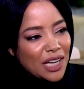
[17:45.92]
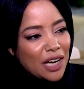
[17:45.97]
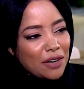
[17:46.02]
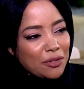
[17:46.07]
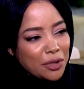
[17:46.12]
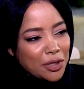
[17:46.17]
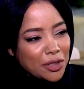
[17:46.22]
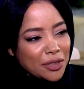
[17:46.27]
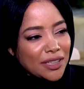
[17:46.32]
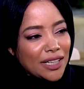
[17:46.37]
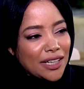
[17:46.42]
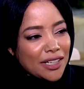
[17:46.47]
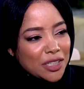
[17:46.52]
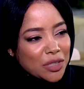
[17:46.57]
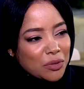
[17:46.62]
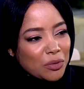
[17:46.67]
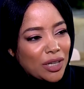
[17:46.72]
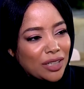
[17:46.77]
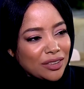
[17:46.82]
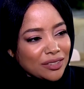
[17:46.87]
I've heard that
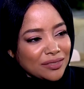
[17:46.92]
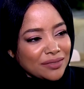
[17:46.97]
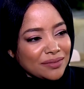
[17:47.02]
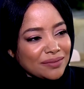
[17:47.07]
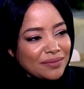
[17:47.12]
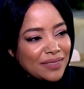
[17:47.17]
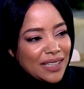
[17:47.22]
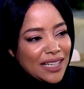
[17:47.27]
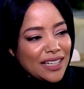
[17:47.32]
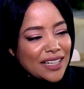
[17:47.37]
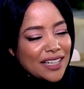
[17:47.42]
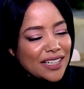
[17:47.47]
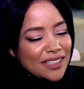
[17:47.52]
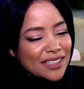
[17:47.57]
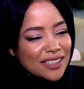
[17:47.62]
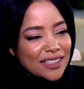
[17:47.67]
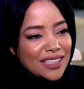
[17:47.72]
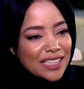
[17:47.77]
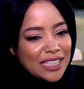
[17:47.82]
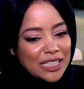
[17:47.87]
as well. Yeah. It
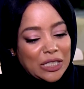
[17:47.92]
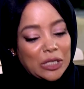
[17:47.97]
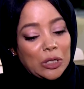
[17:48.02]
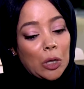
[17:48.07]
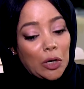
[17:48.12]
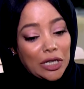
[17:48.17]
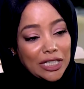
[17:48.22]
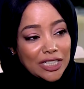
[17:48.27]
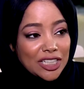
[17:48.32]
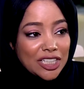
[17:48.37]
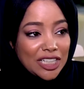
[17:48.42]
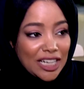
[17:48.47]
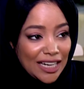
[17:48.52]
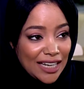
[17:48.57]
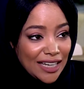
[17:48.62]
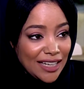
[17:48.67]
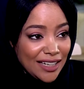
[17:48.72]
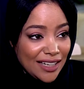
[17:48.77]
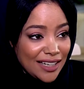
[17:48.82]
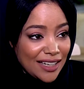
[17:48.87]
is astonishing.